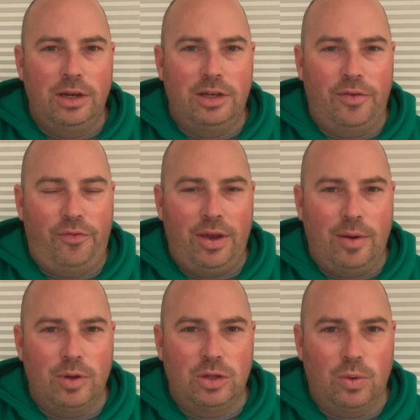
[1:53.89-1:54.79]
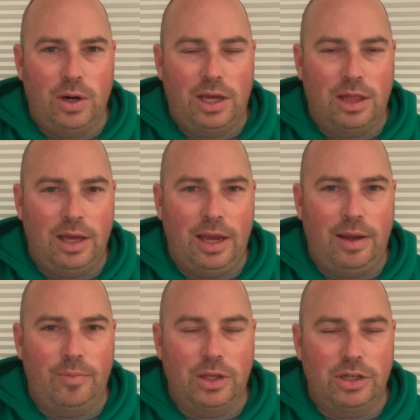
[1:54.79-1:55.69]
defamatory
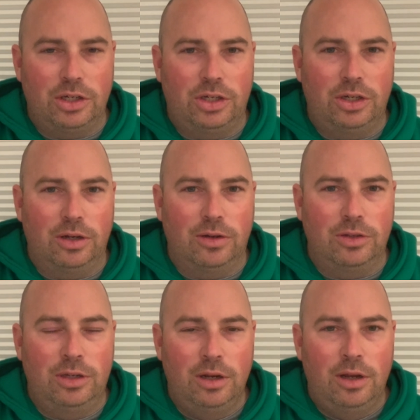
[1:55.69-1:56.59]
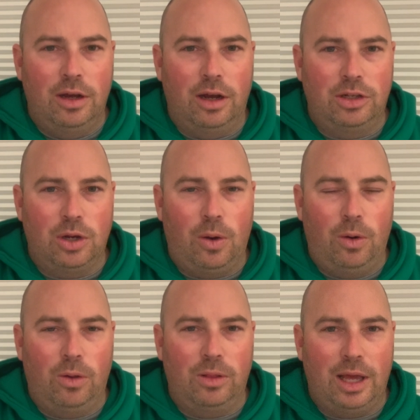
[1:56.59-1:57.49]
claim that just shows a
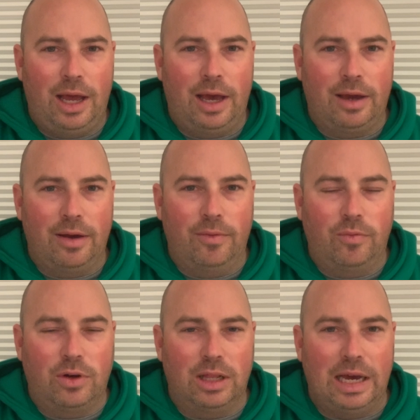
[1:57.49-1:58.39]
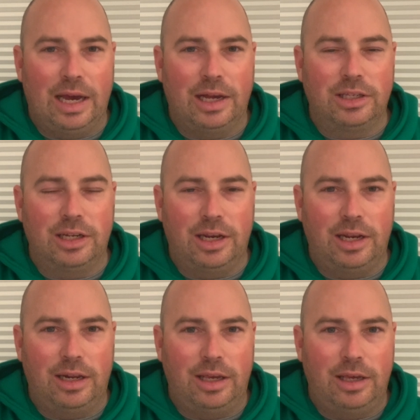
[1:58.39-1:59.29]
total lack of class and
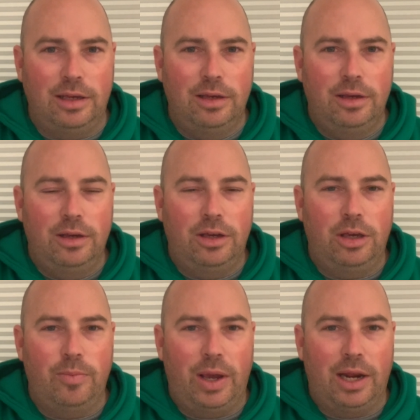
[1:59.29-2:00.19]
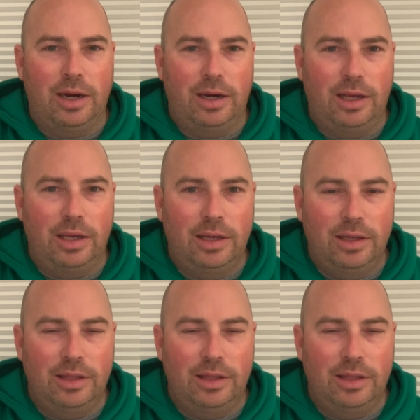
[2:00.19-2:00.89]
any humanity.